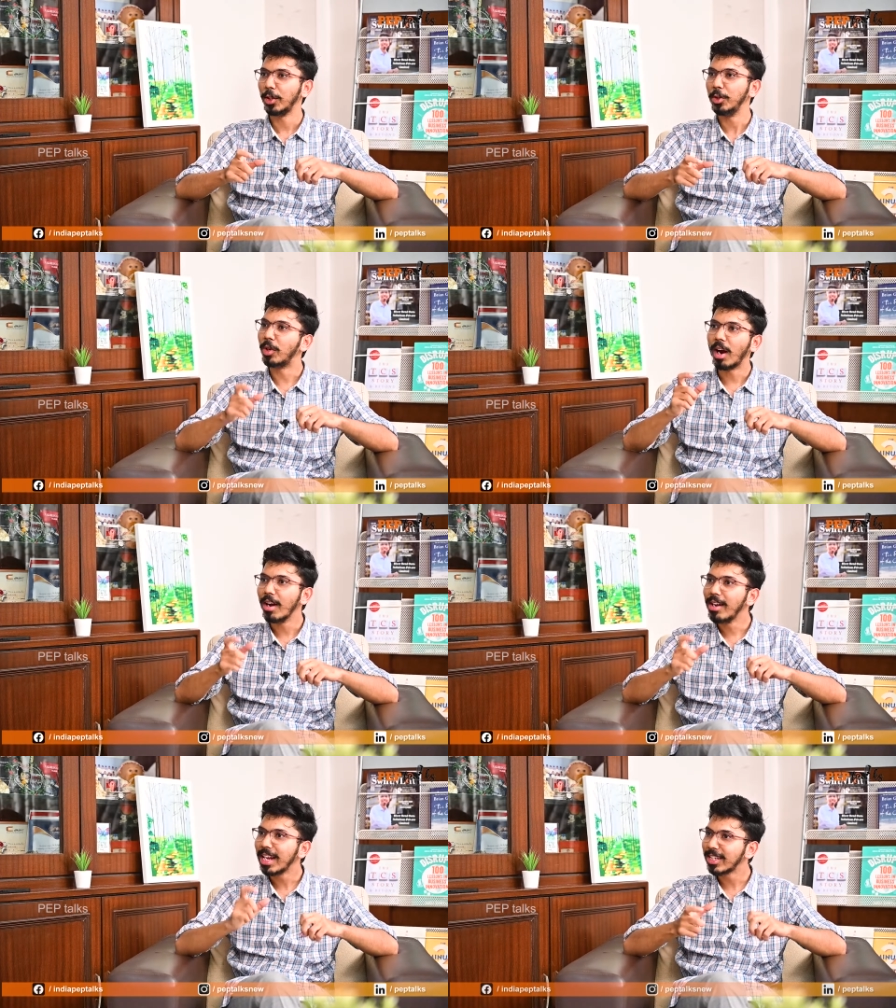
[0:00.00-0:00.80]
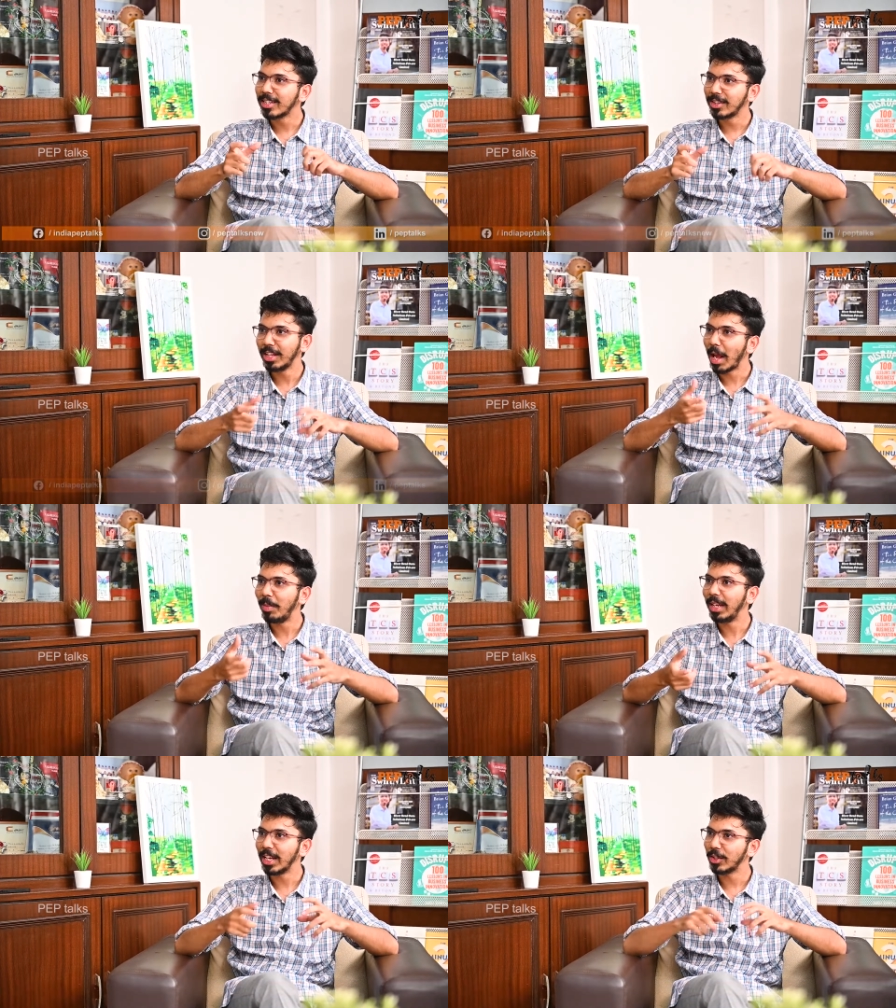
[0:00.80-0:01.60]
You can't test the
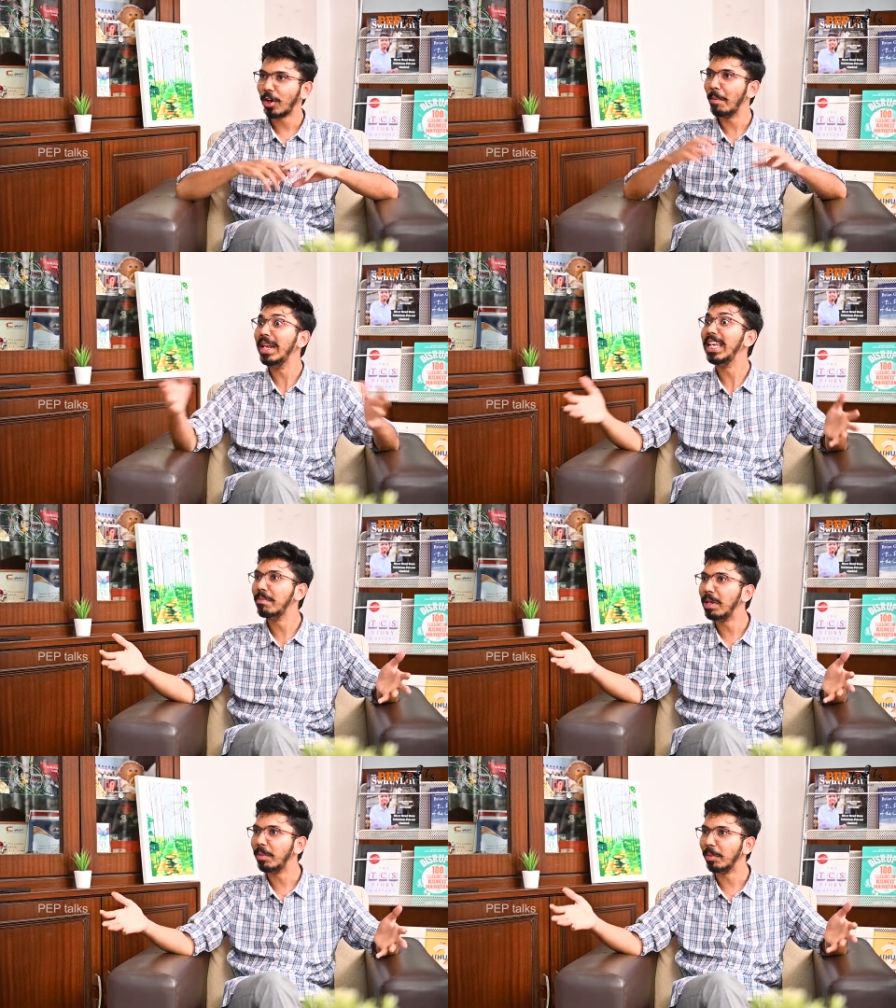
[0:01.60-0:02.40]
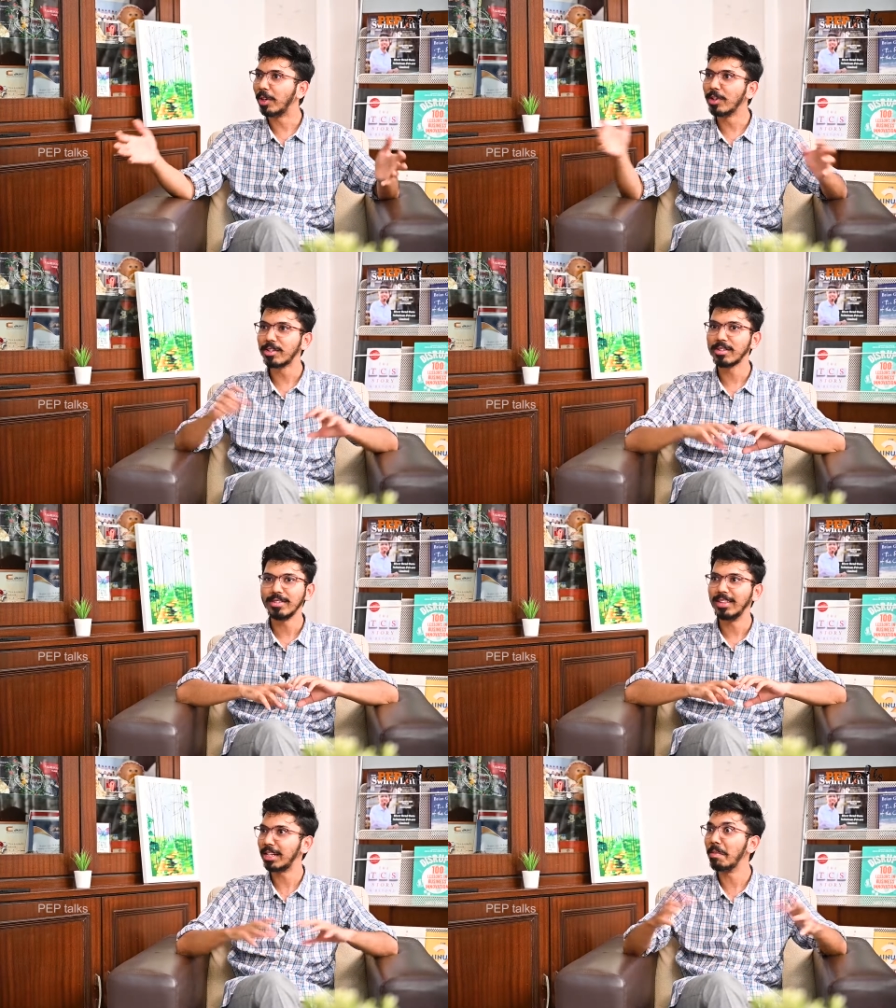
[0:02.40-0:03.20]
application on 1 million people, because
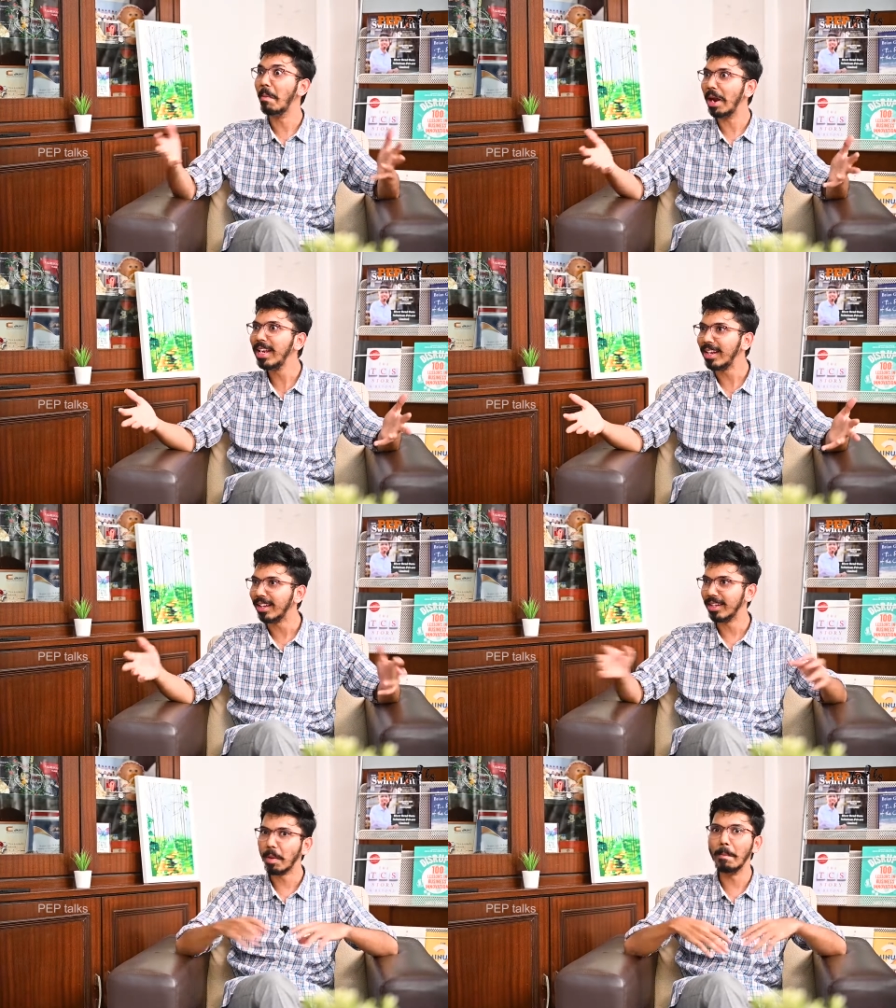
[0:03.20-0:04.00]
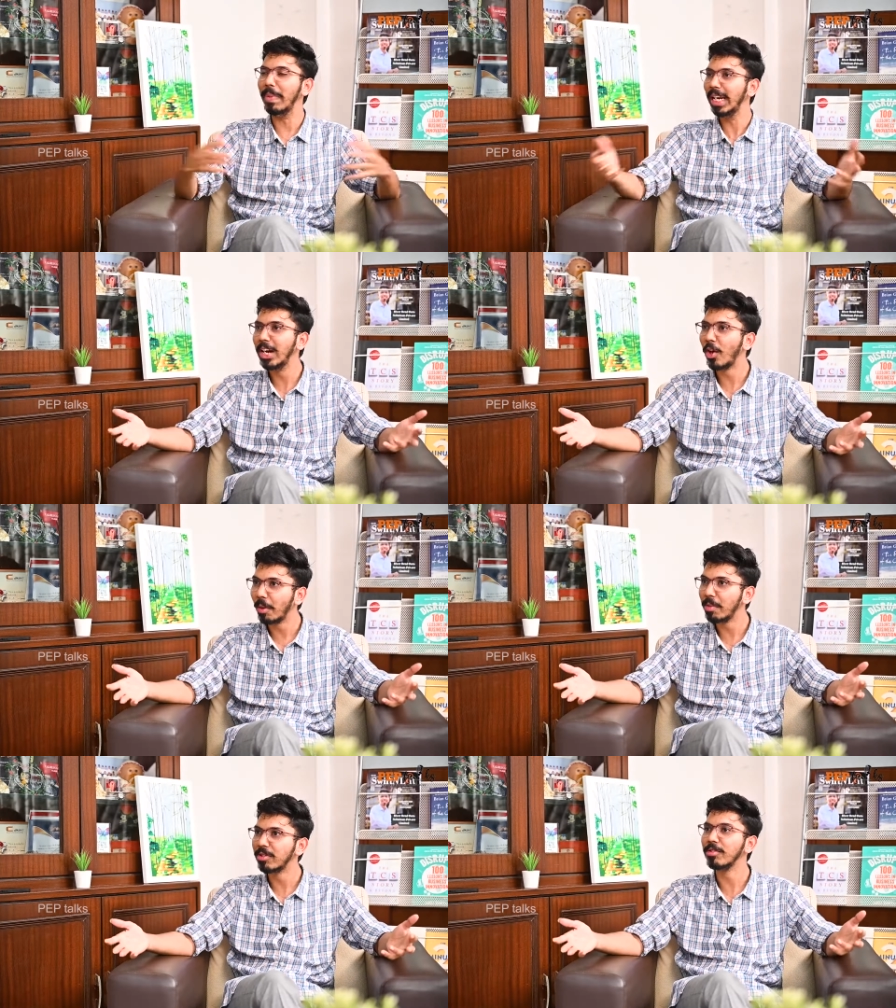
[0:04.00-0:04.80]
that's money. It's $1 billion
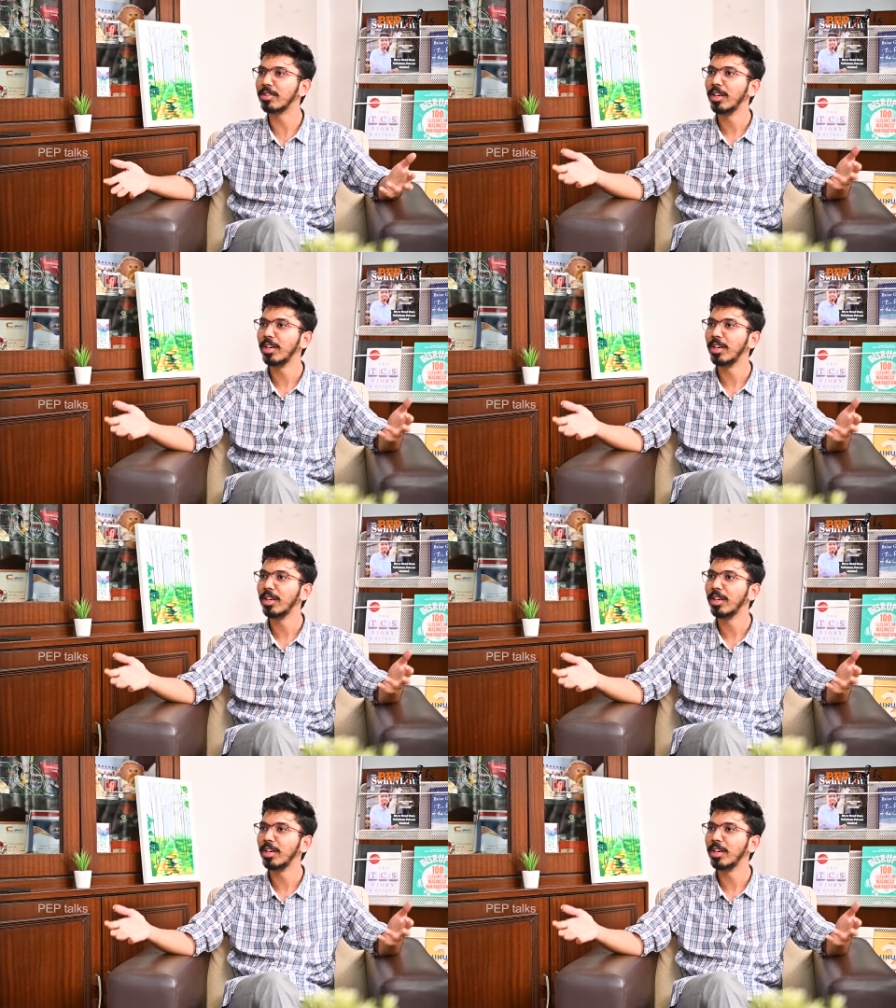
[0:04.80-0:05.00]
business,